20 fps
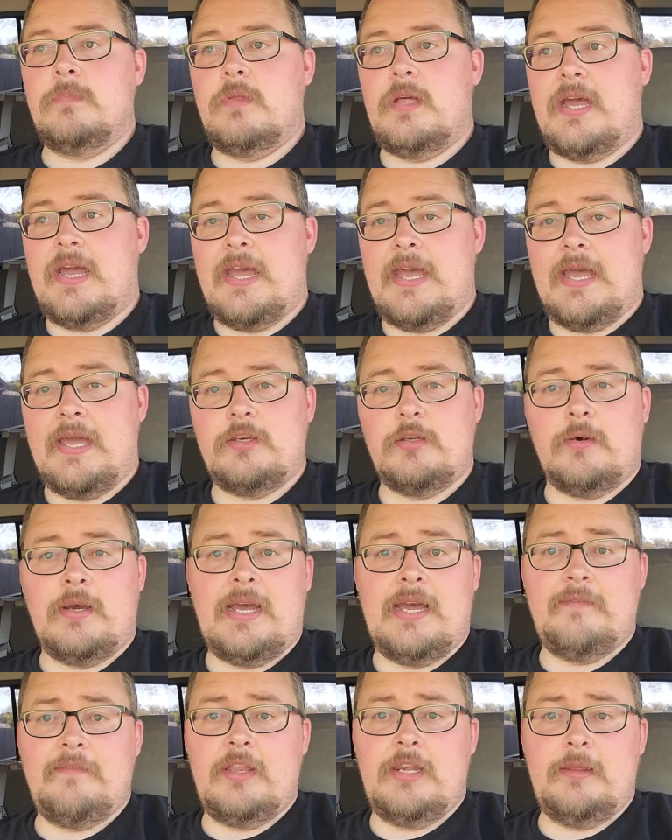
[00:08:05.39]
I don't
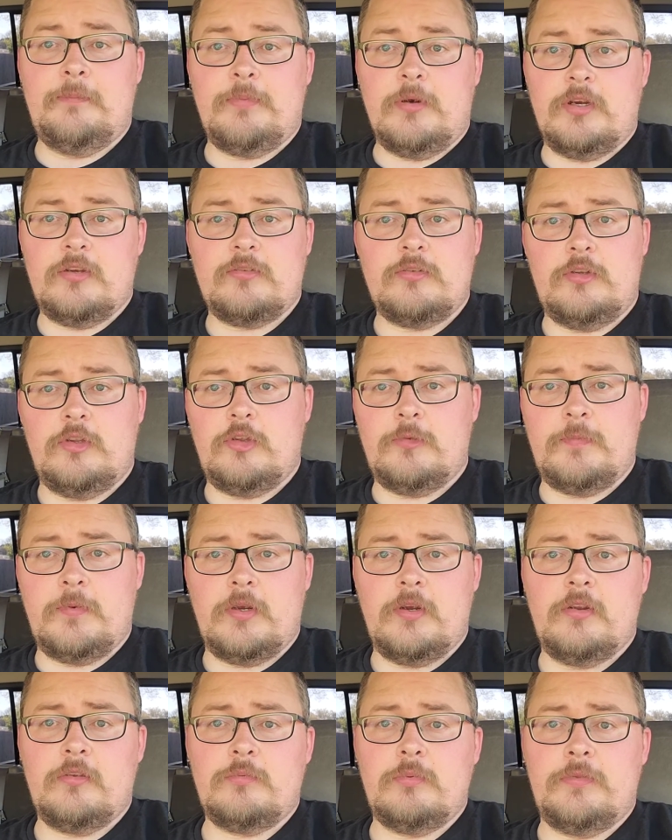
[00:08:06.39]
have any personal
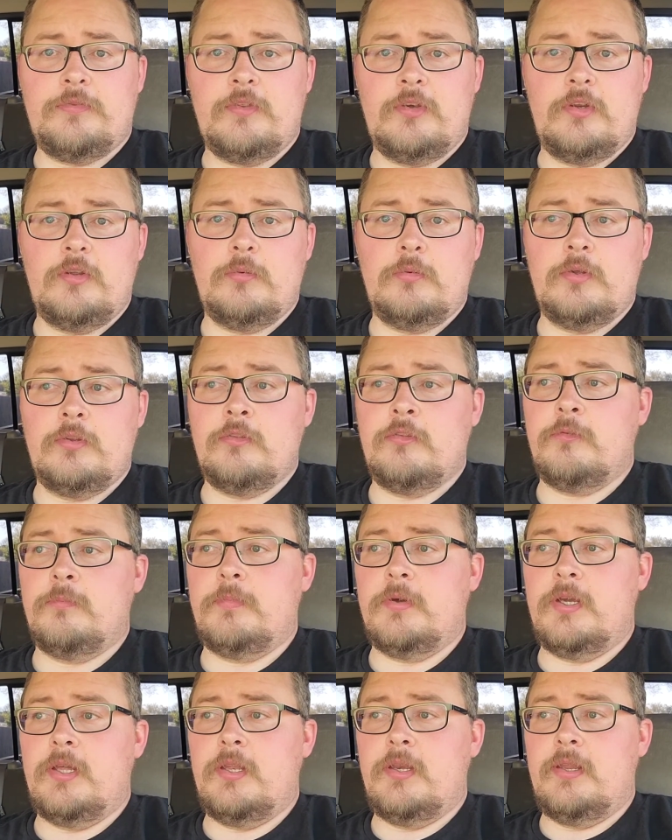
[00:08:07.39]
experience with the new ones,
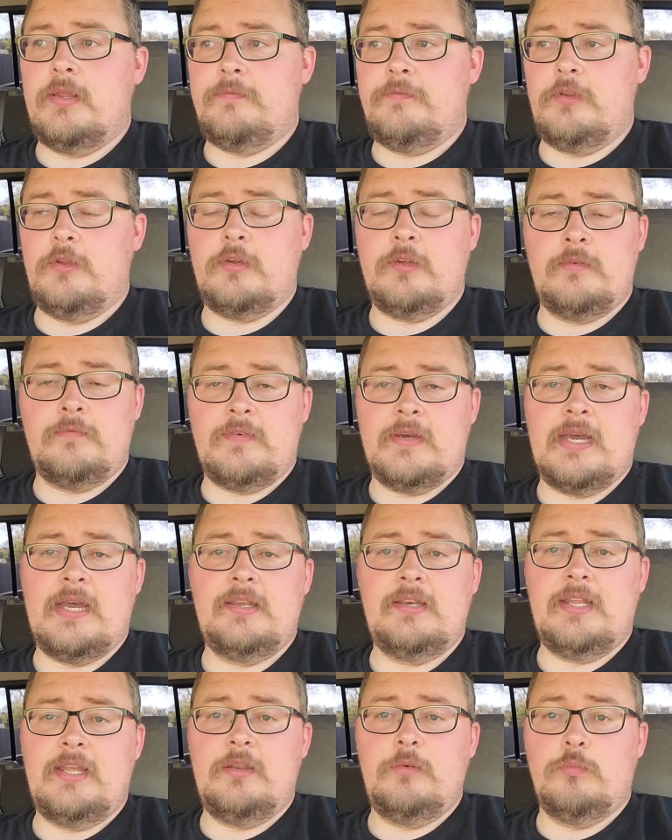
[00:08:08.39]
but if you can
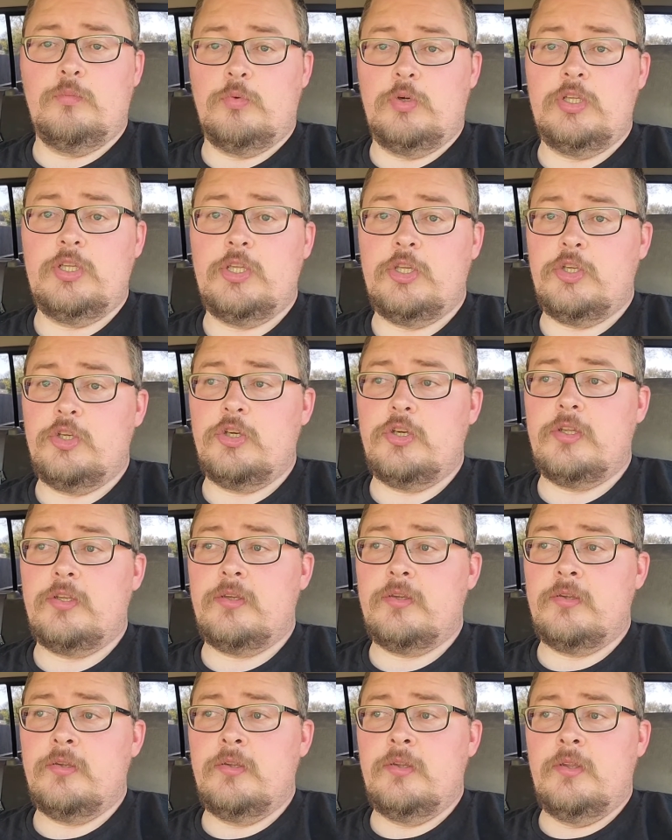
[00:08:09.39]
find a really
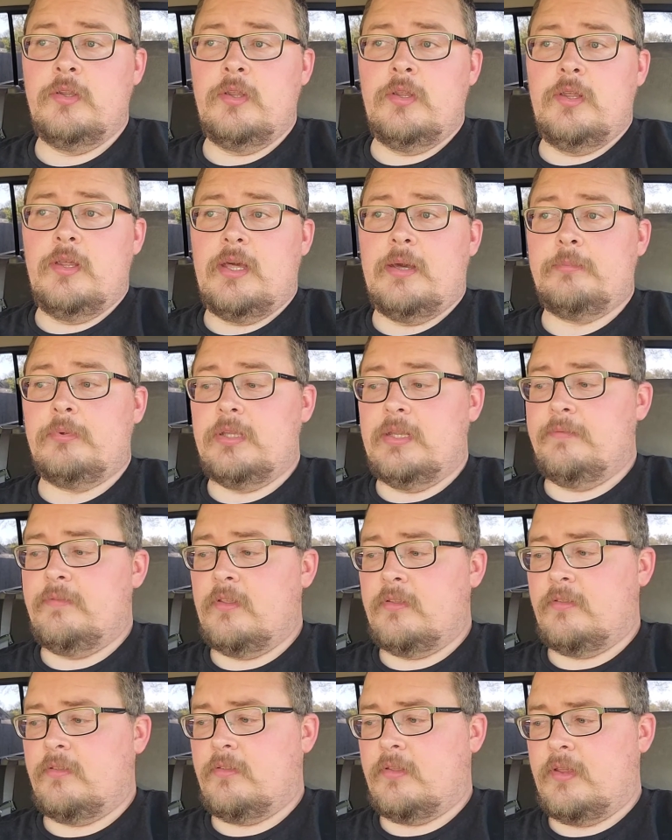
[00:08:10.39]
good, I believe
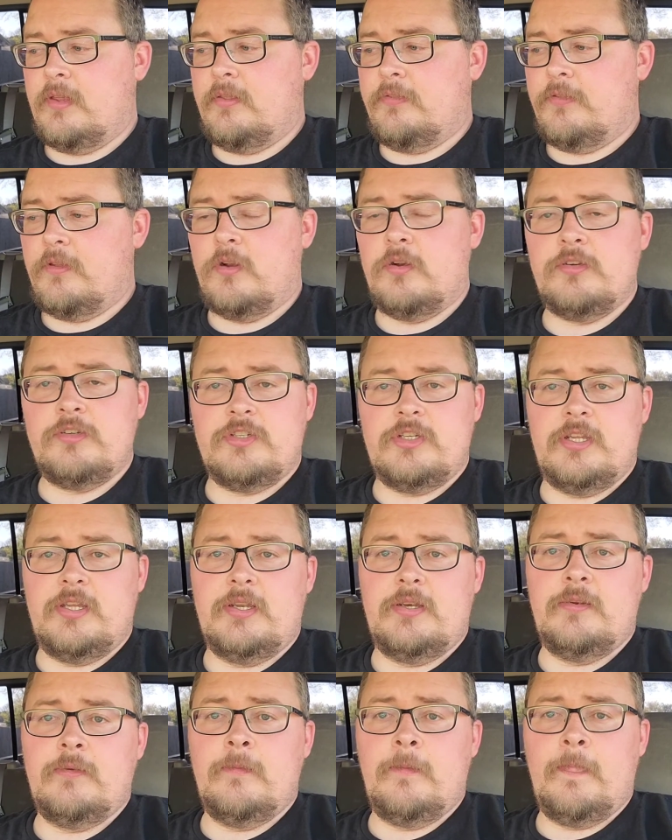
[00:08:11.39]
this is a third
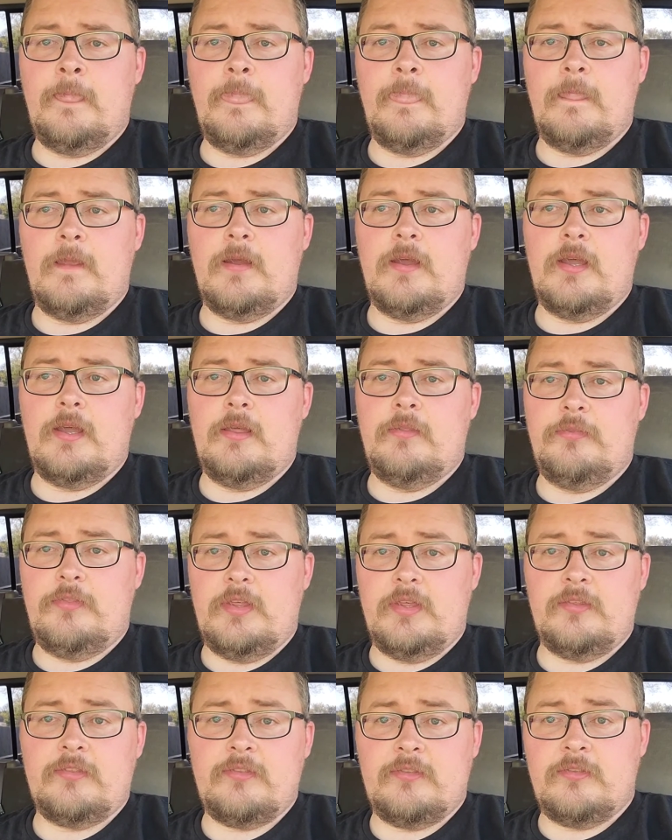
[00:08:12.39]
gen,
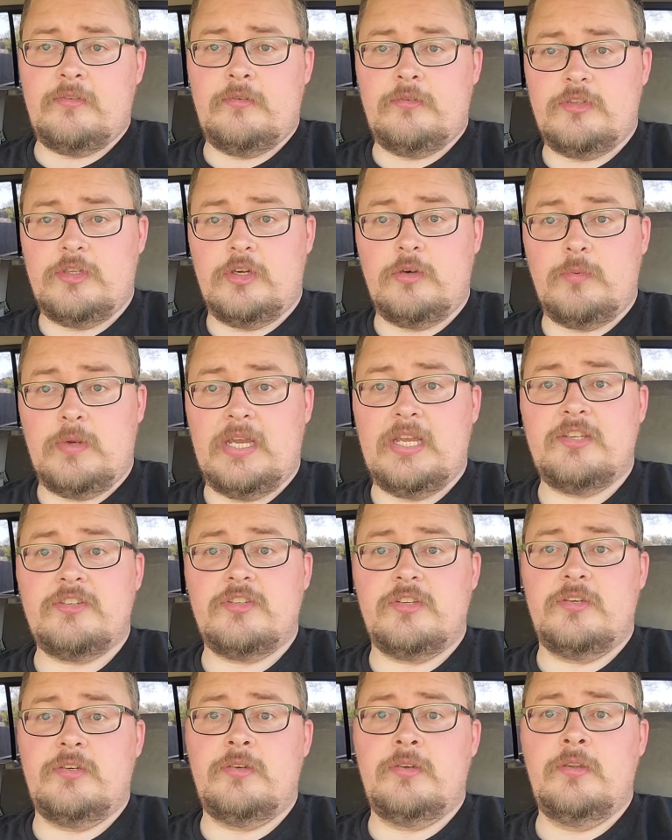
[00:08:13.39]
this
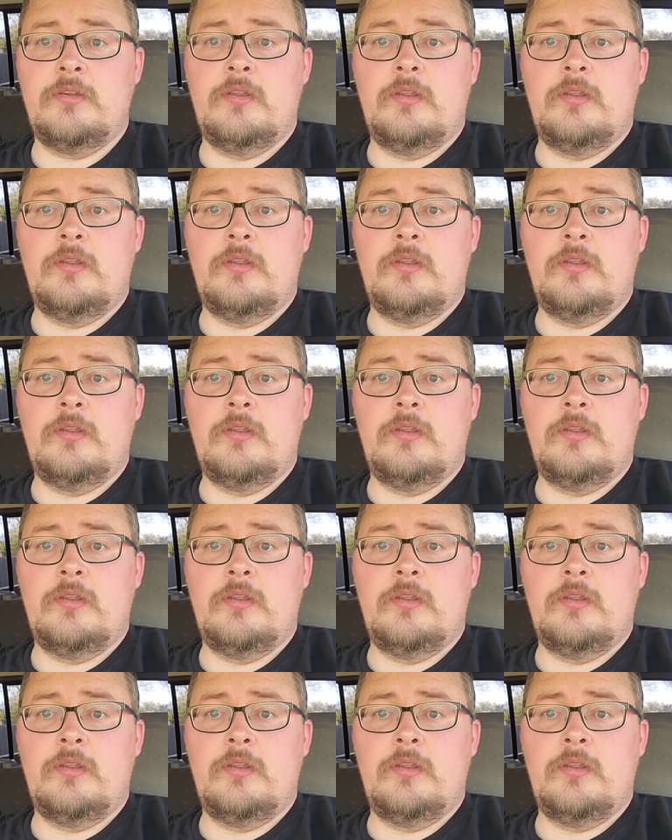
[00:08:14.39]
generation